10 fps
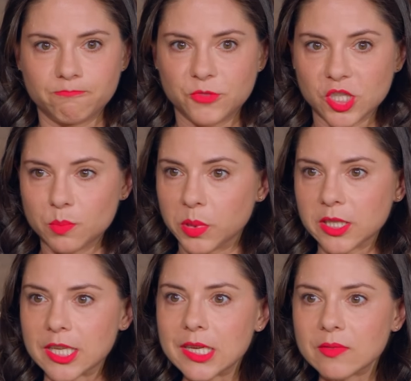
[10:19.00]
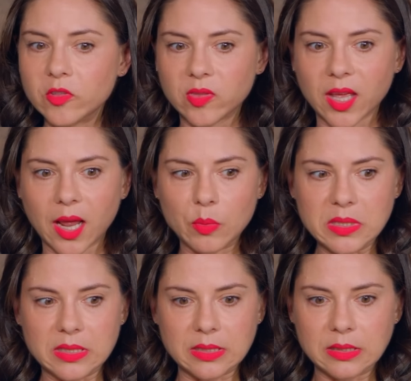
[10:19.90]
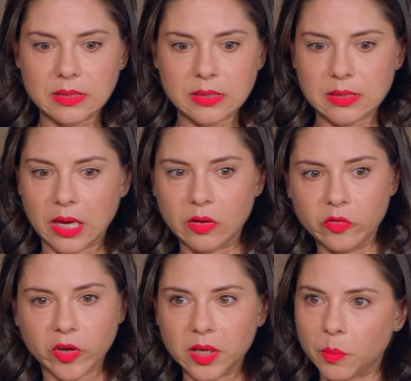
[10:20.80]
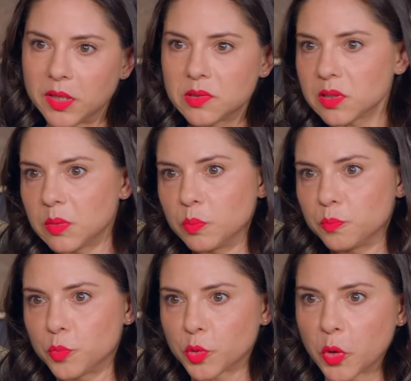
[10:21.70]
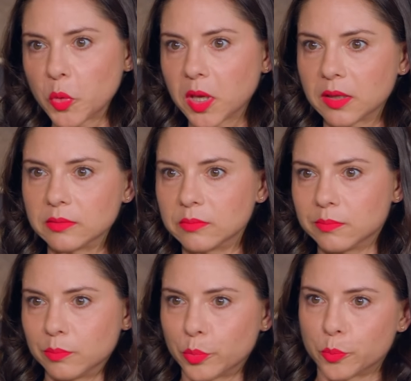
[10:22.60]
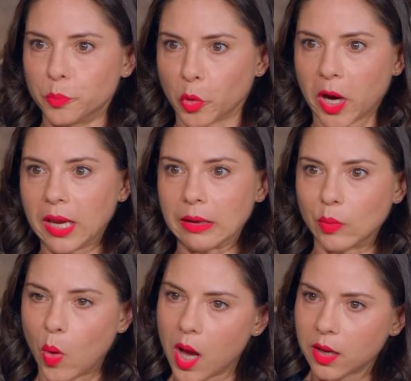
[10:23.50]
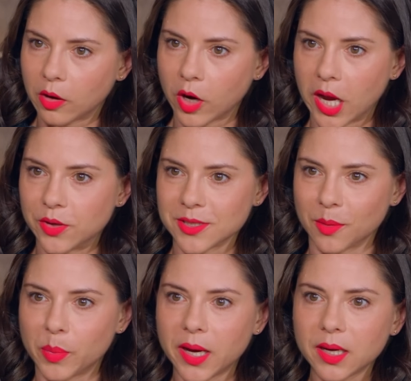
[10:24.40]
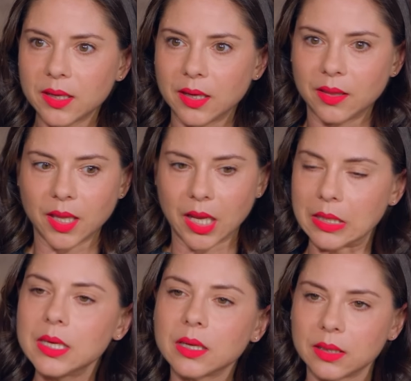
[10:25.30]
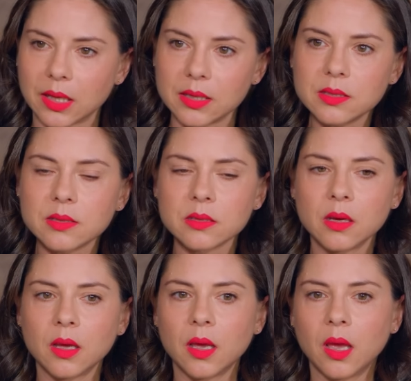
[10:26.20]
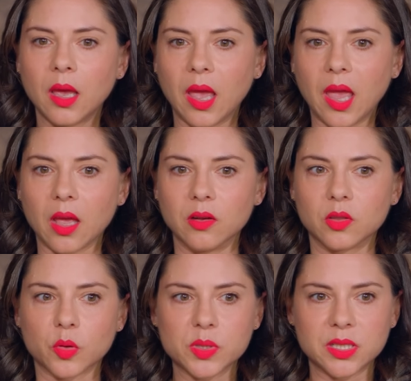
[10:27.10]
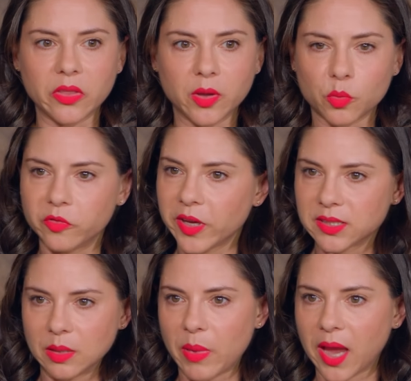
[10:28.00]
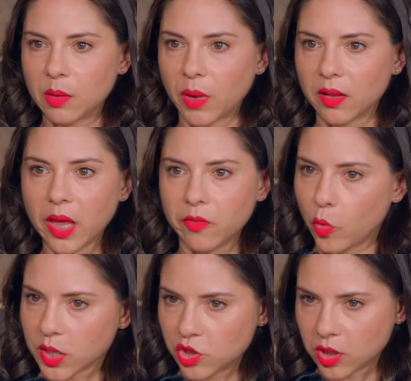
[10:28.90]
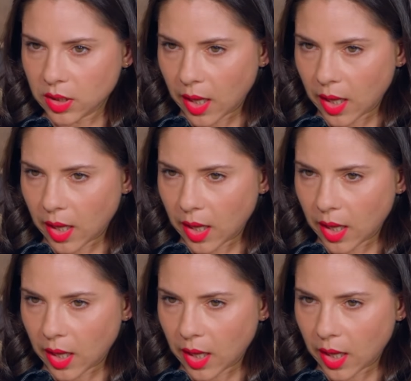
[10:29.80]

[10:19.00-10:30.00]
just believed that I was this kind of fundamentally broken brain walking around in a body and that I needed this. And there was nothing reflecting back in my life questioning